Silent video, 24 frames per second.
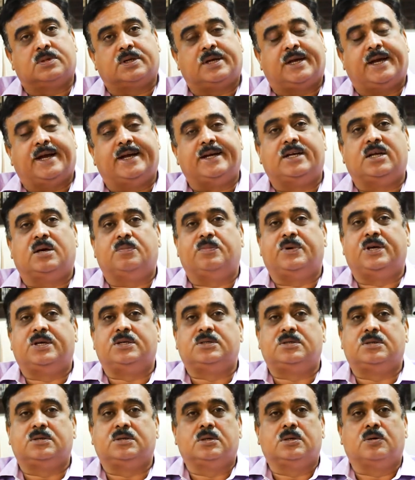can
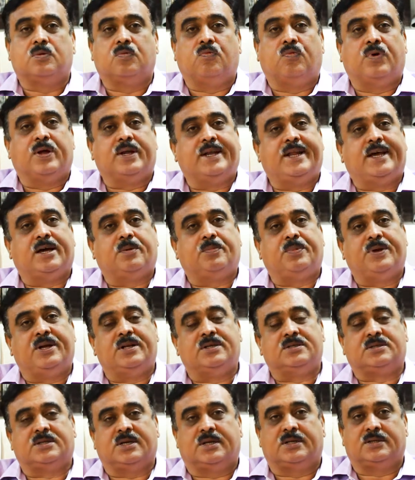damage 1 lakh
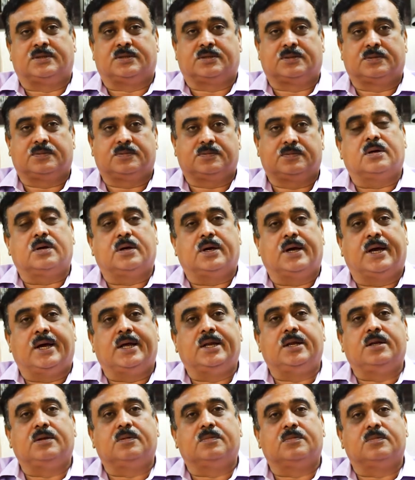brain cells.
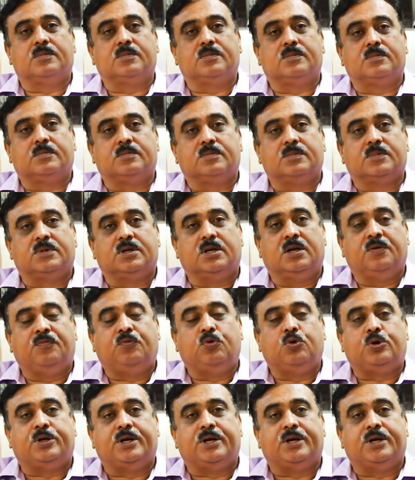And if you